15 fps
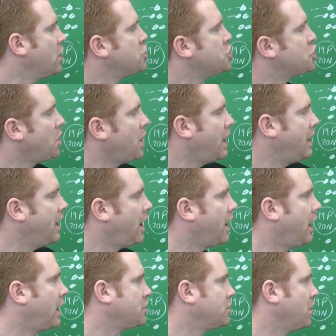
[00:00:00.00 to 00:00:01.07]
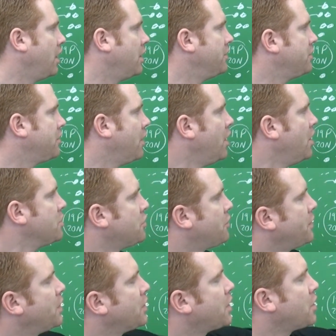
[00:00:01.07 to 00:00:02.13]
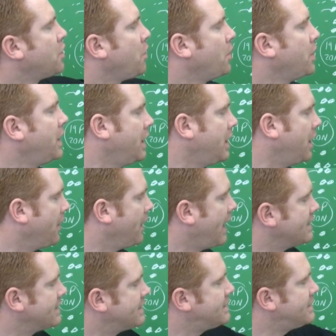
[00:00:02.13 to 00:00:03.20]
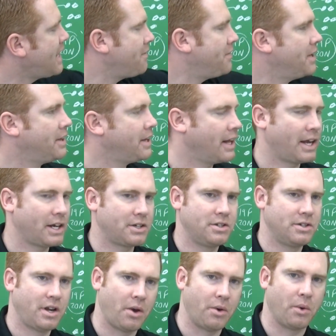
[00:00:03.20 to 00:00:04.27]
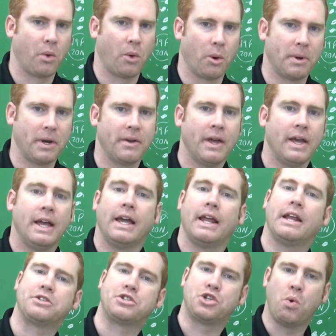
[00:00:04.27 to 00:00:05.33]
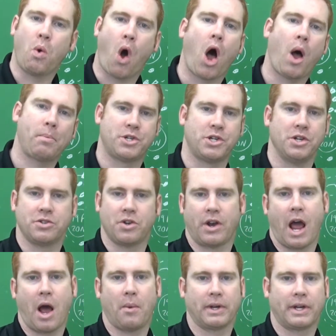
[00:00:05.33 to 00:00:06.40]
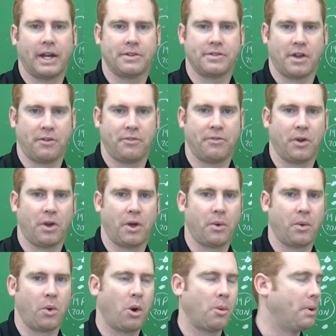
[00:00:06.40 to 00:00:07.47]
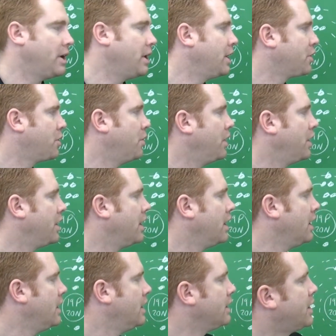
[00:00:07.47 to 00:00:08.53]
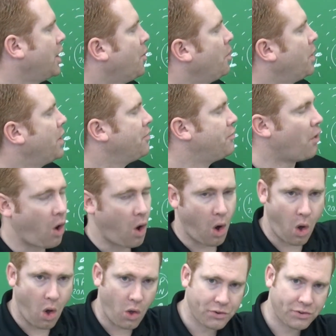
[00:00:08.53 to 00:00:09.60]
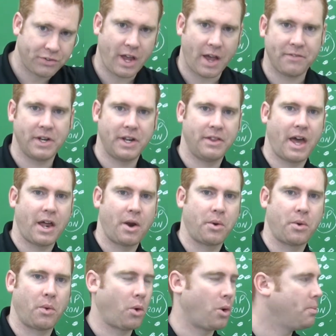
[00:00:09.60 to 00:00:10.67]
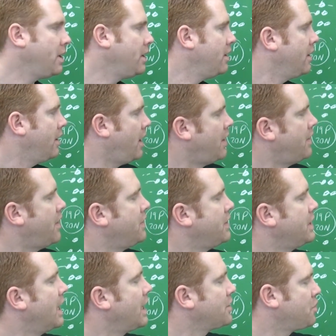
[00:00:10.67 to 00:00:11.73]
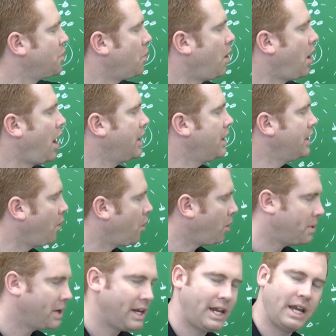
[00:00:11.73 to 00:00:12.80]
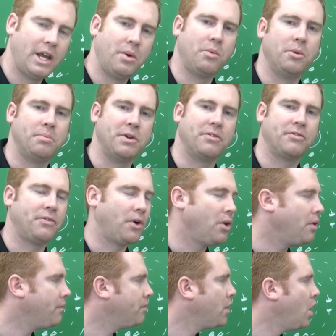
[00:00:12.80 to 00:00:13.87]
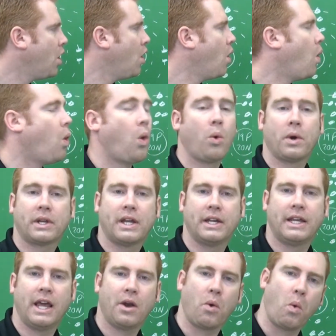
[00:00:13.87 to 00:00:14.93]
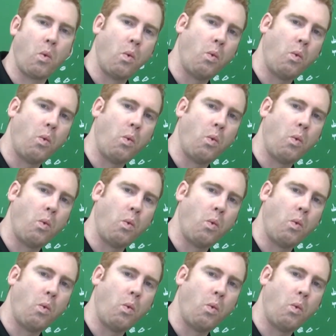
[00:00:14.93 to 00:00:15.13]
trade electrons. So if we look at chlorine here, it has 7 in the outer orbit. It has 2 options on how it gets a full outer orbit. It could get rid of all 7 in that outer orbit, and then the next orbit in would be full, or it could get